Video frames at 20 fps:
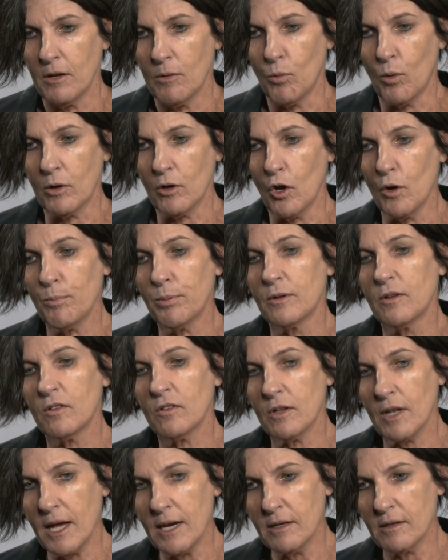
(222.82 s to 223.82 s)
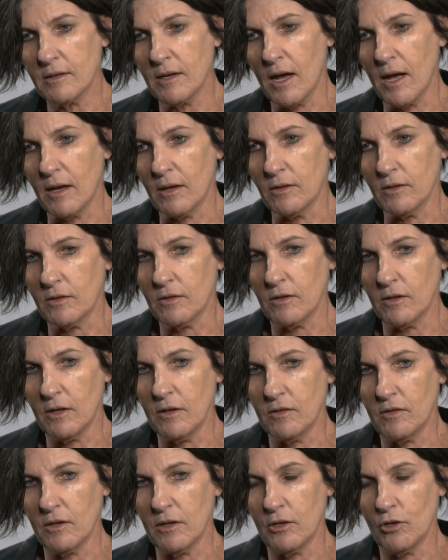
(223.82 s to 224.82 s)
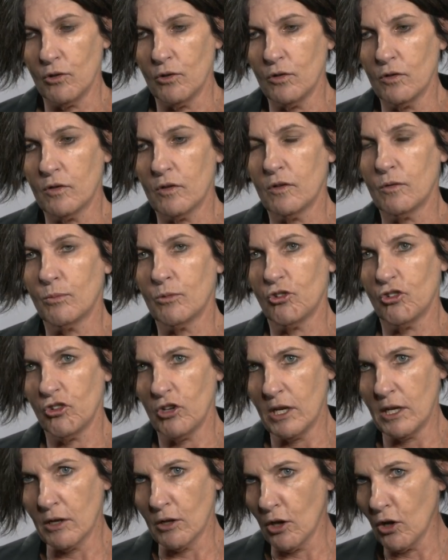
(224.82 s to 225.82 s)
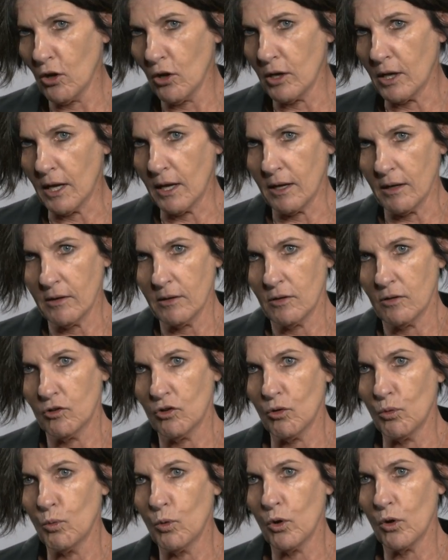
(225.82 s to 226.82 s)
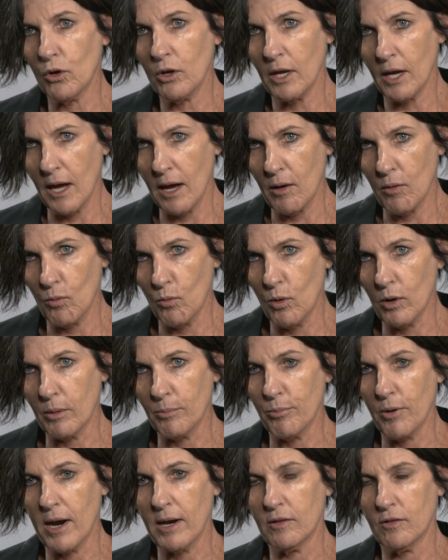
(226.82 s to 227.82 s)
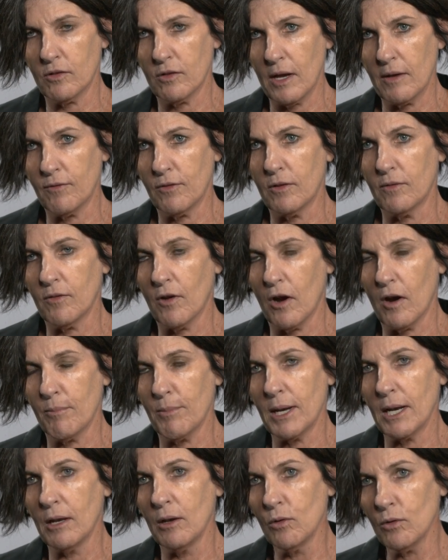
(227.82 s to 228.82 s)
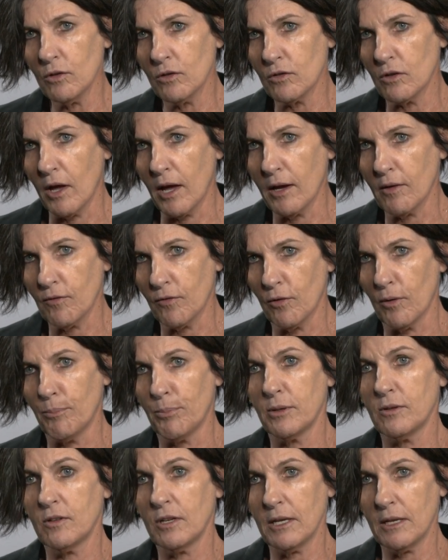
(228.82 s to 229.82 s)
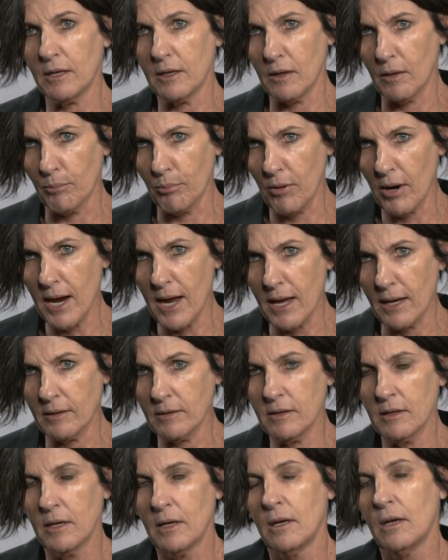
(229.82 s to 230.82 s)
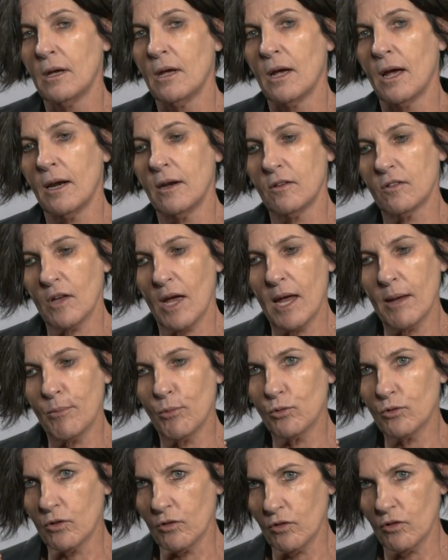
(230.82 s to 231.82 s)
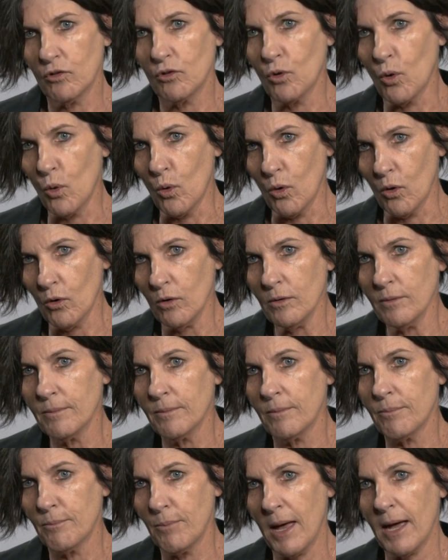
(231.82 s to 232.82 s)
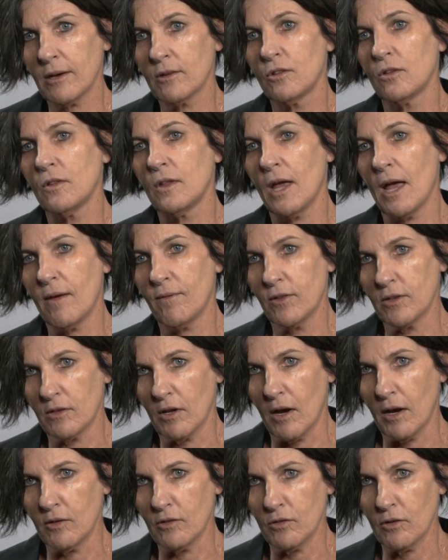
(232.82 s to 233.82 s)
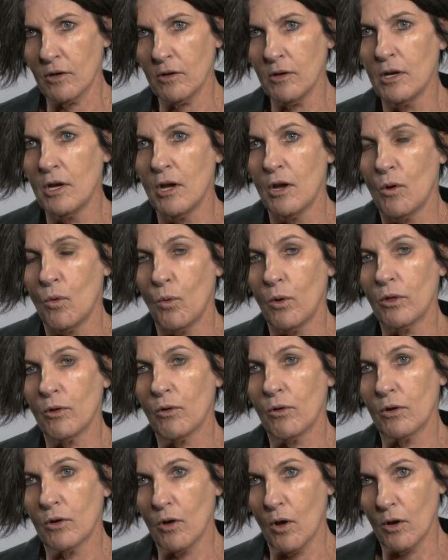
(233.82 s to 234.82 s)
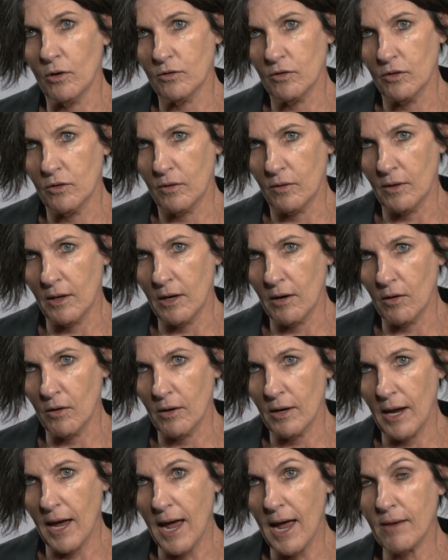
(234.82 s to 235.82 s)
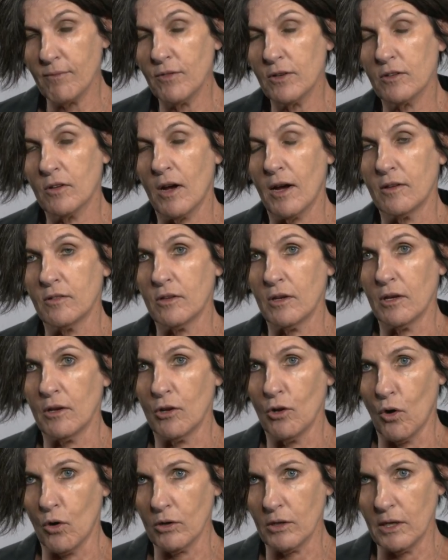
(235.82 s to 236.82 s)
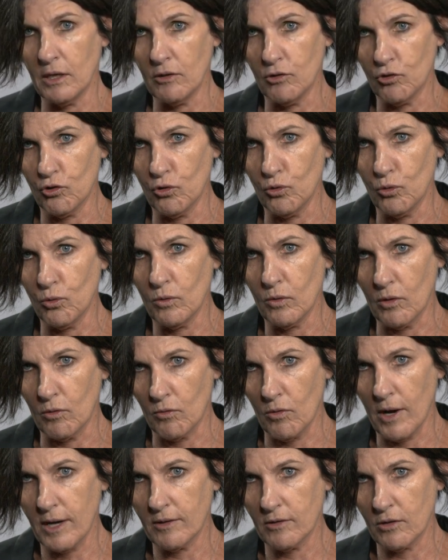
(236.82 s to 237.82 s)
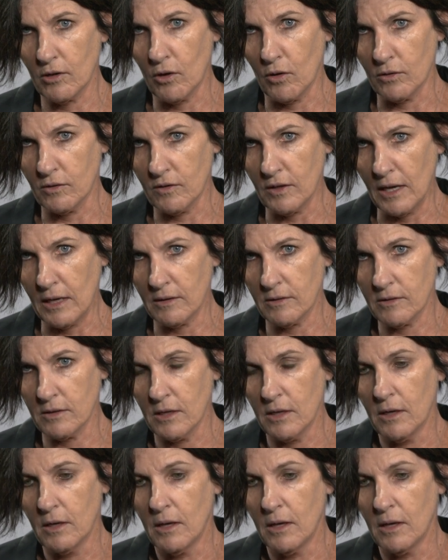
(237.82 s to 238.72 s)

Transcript: What OpenSlate does is it uses machine learning to work out what a brand safe environment looks like for a particular brand and is able to score back to the advertiser whether or not their advertising got into the right content.